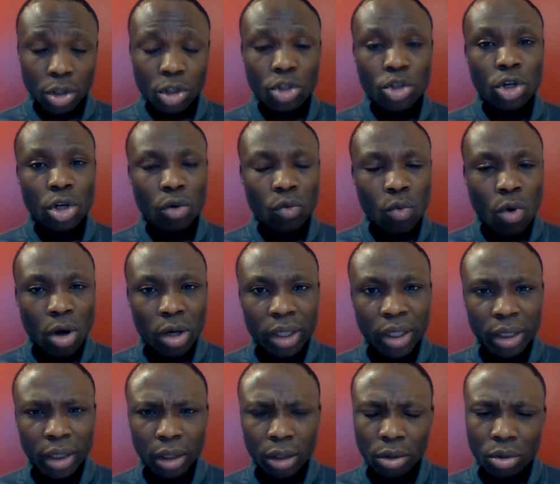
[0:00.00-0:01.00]
you're
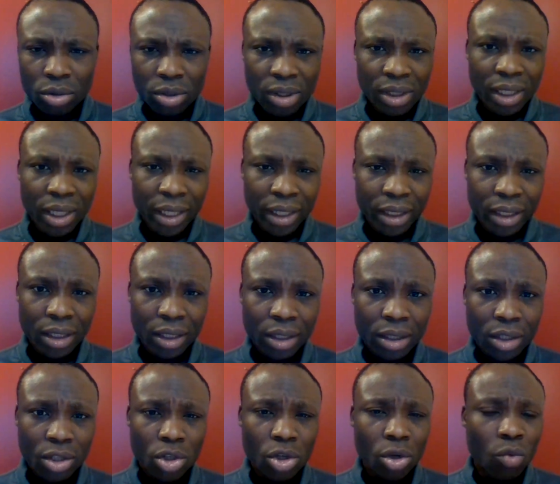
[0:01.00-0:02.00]
walking, it looks like
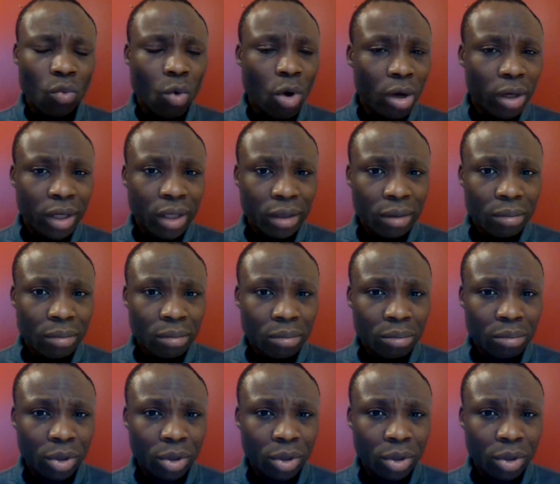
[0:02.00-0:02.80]
you're walking,